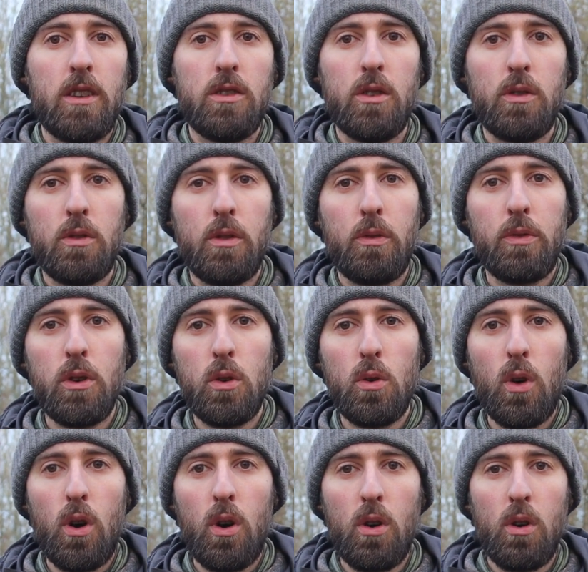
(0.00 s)
do a
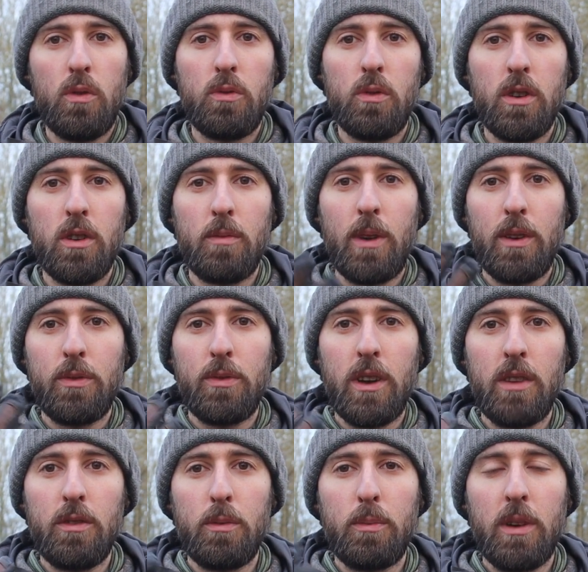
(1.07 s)
review of one of my
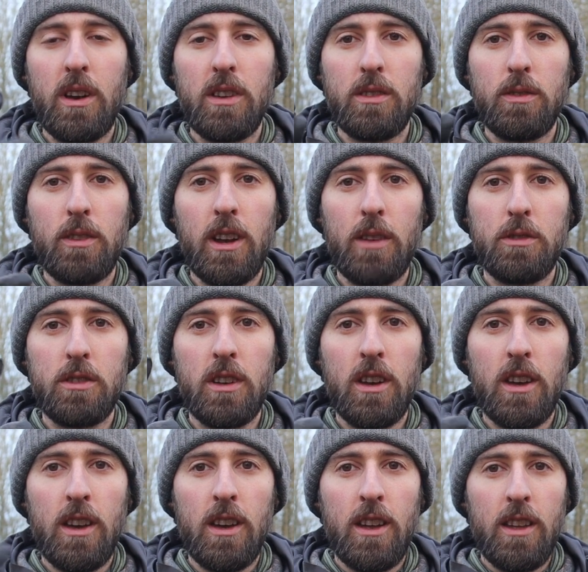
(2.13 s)
favorite pairs of gloves.
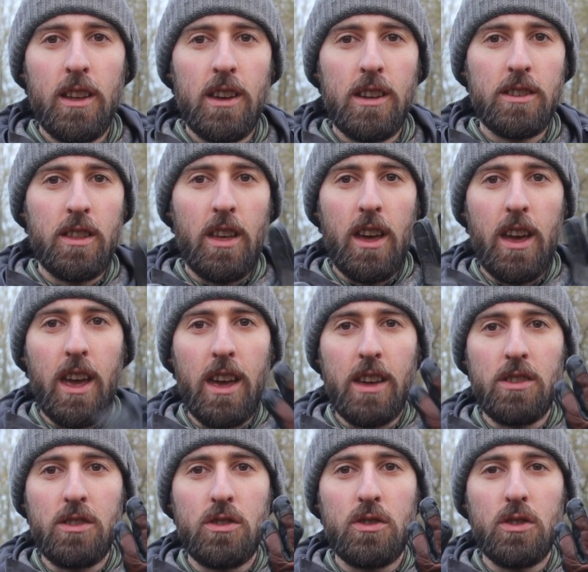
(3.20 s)
These are the
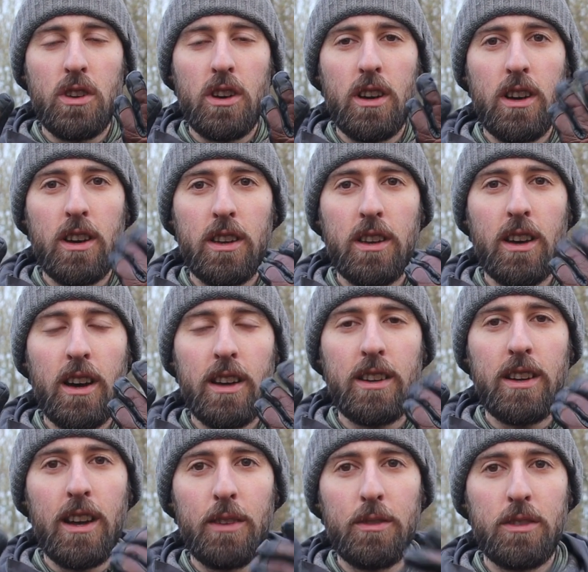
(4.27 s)
Hestra Guide
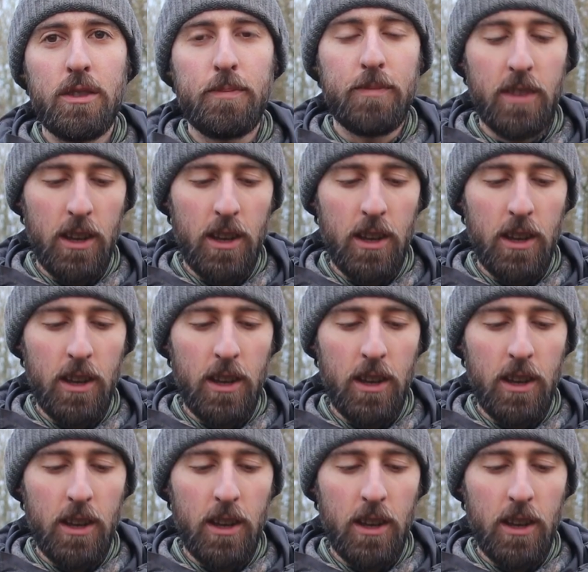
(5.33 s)
Gloves.